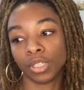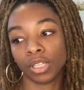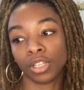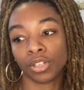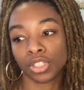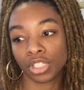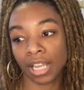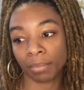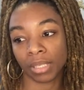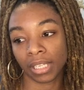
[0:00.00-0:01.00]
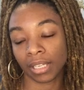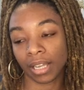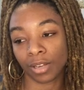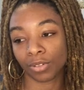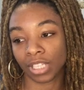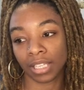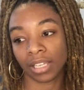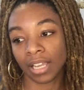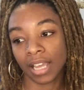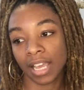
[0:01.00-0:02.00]
there should not be, I don't think,
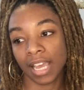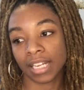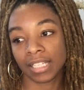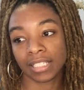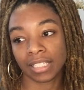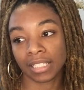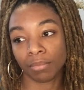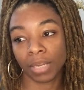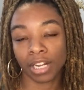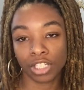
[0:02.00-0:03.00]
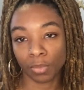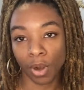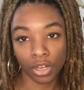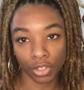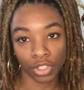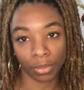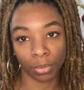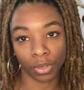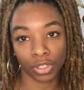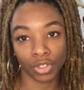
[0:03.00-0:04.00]
an instance in marriage and partnership
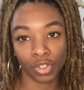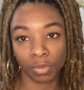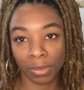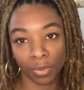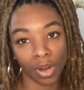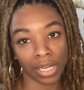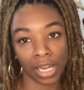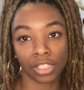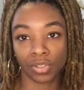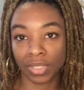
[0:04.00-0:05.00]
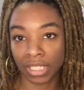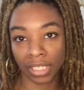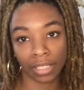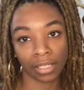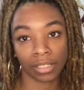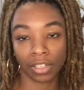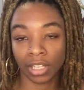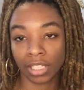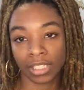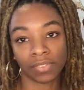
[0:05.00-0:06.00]
where two people are not using their
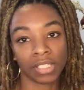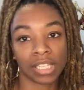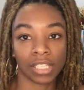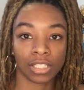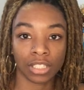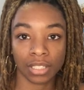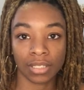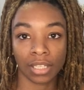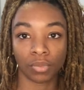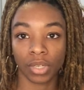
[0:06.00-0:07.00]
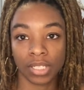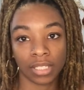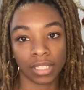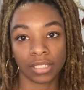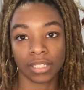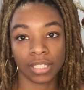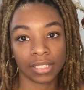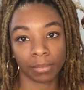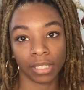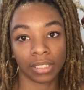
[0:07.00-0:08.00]
collective intelligence and reasoning to get
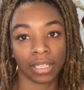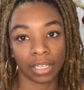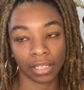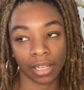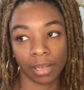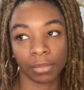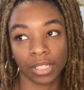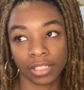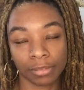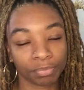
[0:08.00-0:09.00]
something done and accomplished.